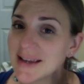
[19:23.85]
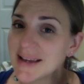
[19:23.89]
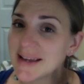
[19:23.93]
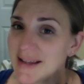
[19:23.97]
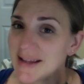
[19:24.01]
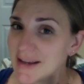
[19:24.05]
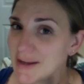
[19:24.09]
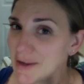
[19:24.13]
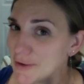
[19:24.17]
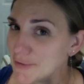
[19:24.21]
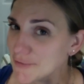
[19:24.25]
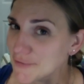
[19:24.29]

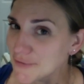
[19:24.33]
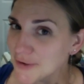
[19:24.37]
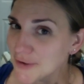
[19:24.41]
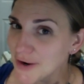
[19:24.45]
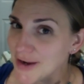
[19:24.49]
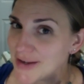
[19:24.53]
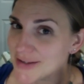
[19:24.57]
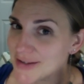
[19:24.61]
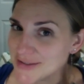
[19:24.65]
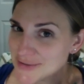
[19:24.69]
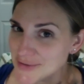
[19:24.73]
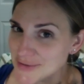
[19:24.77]
Now I
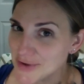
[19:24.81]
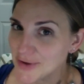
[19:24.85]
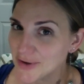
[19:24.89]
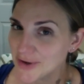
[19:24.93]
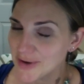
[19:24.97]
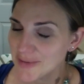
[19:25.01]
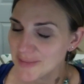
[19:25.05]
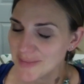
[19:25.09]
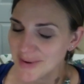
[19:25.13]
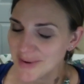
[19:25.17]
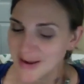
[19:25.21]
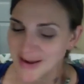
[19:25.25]
forgot, so I'll
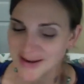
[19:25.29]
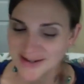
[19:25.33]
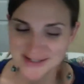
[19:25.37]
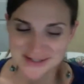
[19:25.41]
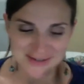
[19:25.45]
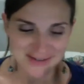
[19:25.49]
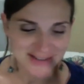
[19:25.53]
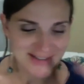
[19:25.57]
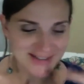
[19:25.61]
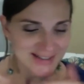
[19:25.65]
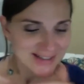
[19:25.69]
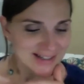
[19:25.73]
come back to
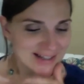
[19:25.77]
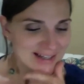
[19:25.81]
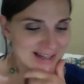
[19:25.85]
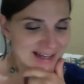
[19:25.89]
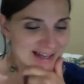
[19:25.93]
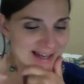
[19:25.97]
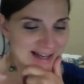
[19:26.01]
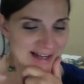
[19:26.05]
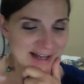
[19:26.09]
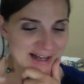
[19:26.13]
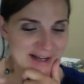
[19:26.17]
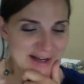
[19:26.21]
it.
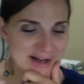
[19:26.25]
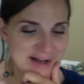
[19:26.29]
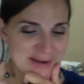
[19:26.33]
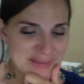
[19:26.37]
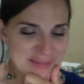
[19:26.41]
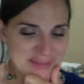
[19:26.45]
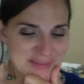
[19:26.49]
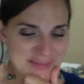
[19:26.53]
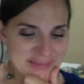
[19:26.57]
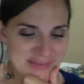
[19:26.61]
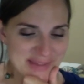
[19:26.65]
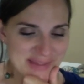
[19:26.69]

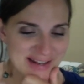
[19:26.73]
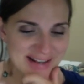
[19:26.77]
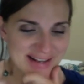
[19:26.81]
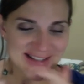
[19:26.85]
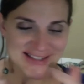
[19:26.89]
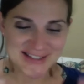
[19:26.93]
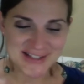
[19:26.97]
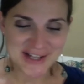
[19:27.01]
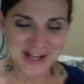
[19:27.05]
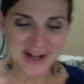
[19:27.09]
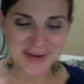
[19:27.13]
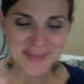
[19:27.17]
And it's
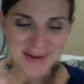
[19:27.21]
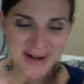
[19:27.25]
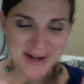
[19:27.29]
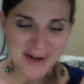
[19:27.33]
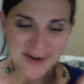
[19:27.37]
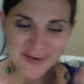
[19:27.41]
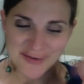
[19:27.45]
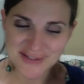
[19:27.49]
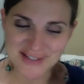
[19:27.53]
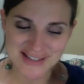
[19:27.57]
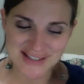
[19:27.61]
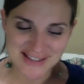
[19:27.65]
not in my
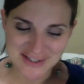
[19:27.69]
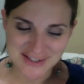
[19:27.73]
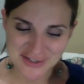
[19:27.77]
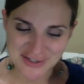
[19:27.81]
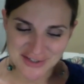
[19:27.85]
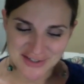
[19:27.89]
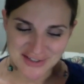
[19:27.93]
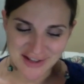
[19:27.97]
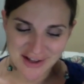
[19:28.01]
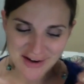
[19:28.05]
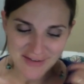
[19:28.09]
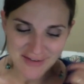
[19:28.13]
notes because I just
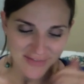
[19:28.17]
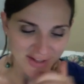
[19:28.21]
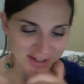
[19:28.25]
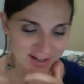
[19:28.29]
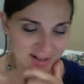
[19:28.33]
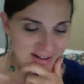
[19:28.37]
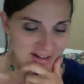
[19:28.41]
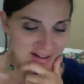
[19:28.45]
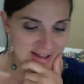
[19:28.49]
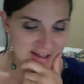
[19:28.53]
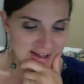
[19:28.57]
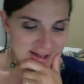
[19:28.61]
thought of
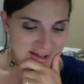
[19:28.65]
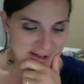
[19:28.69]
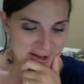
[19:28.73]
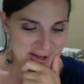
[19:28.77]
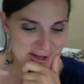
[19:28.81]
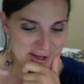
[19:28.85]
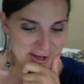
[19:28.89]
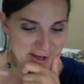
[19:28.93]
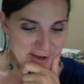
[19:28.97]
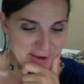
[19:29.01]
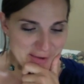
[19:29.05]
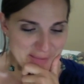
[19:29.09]

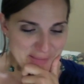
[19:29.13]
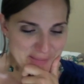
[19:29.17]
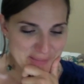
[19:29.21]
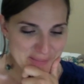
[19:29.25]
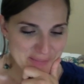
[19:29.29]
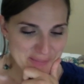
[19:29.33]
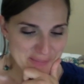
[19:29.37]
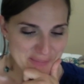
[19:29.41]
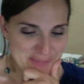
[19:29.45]
it.